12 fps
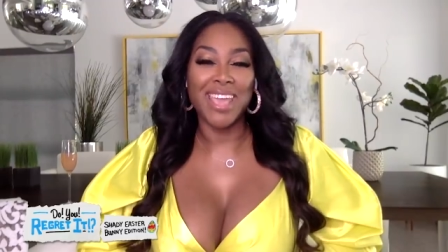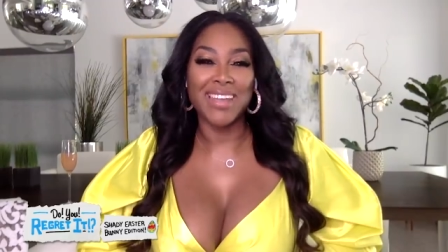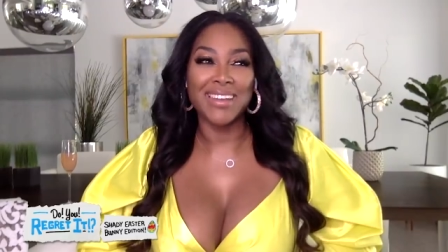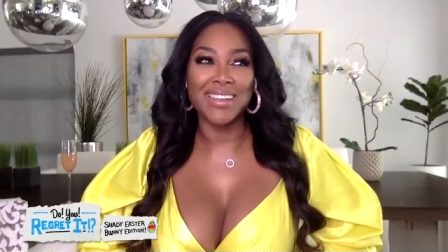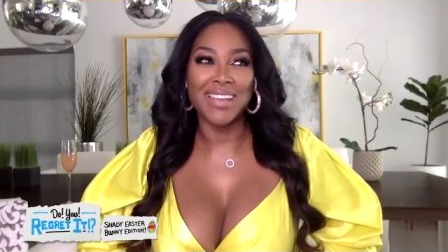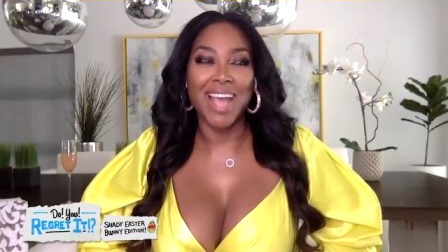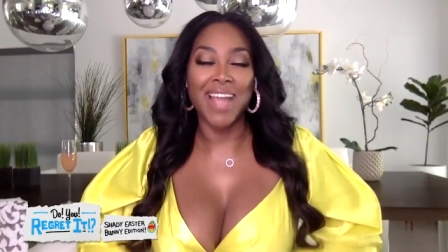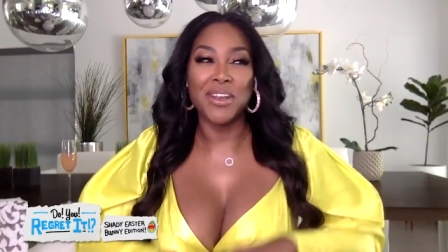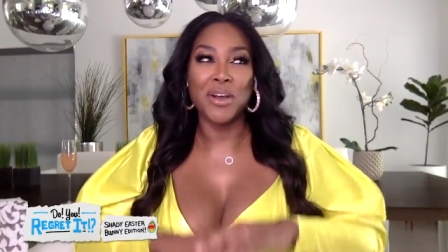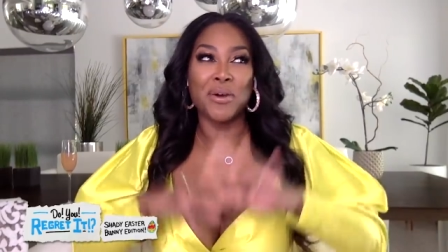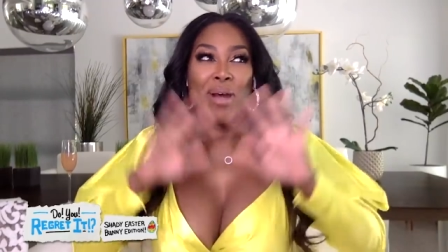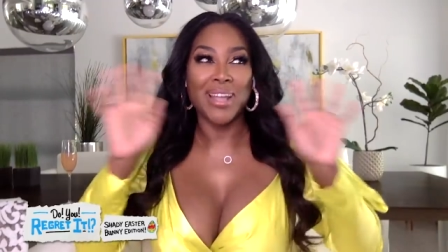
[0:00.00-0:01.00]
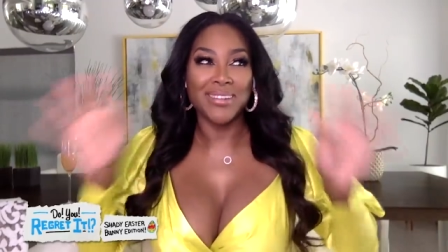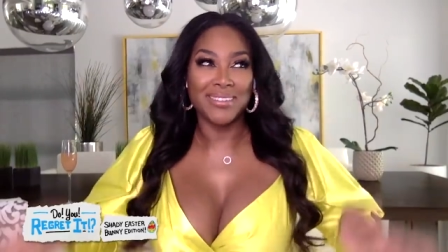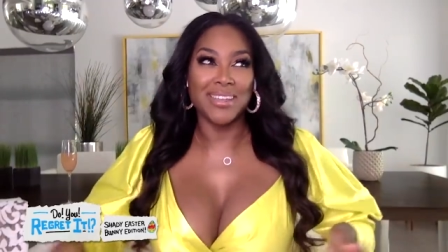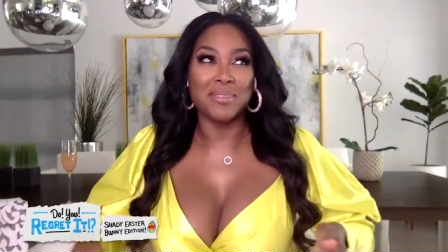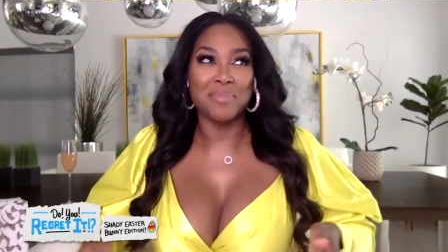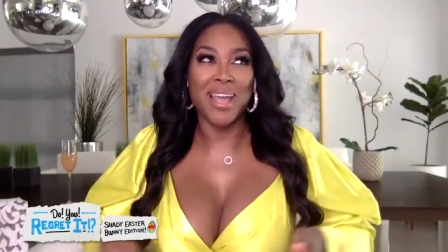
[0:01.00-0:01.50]
Kandi. I know I
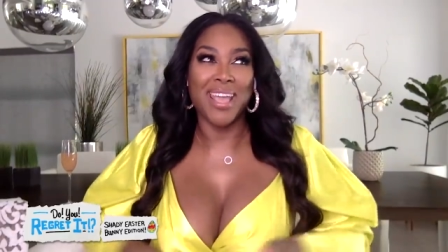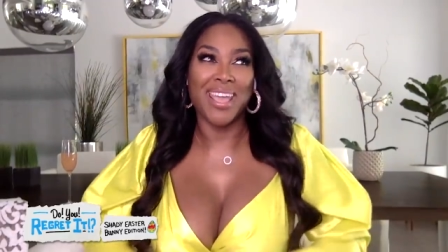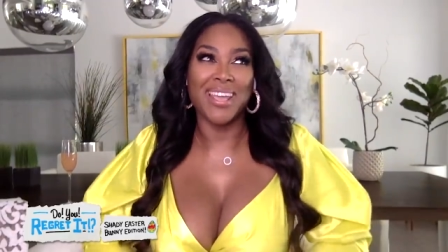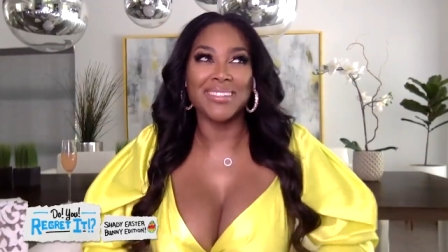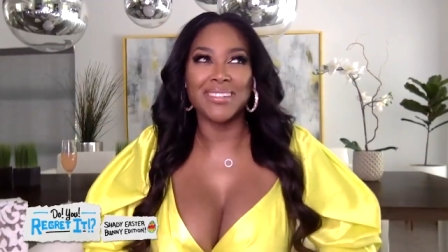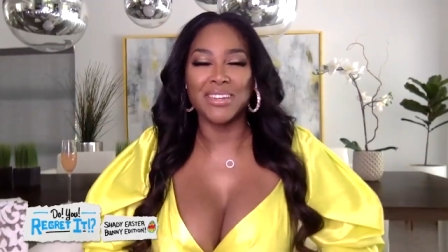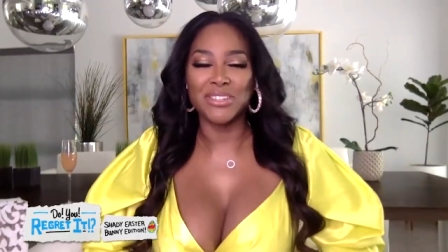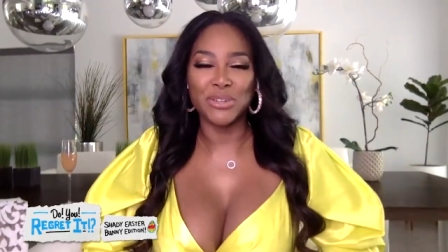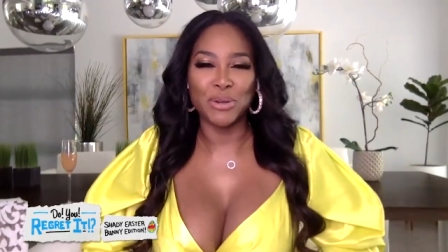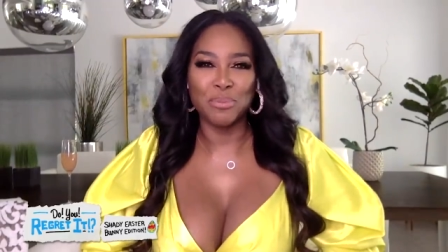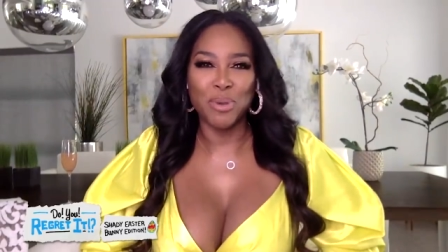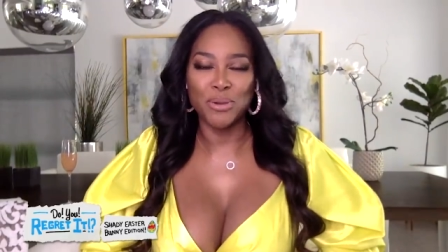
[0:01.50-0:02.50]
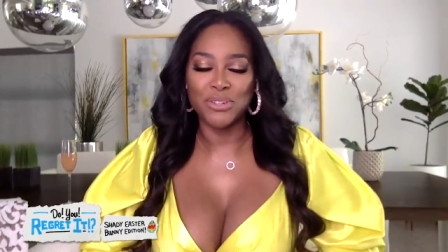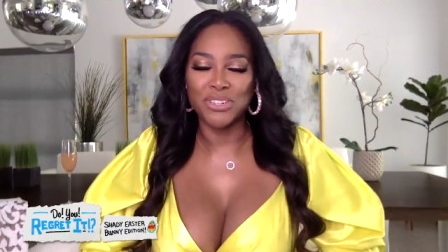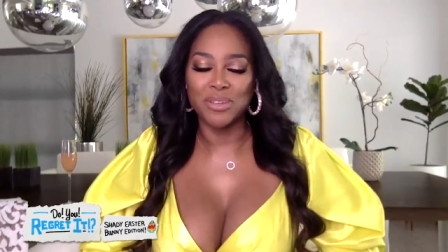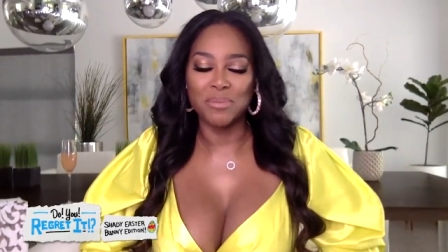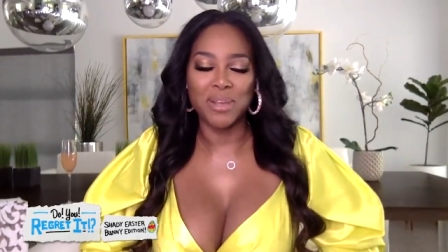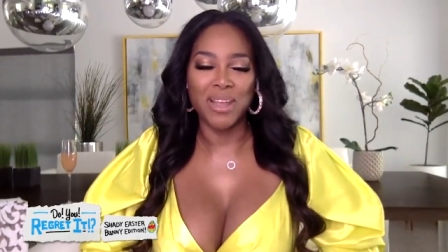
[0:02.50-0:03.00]
did my hands in a certain
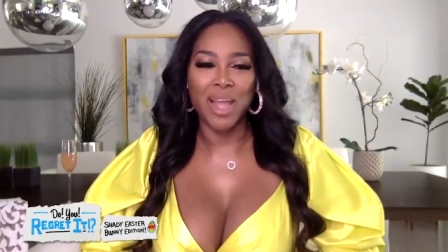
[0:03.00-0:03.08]
motion,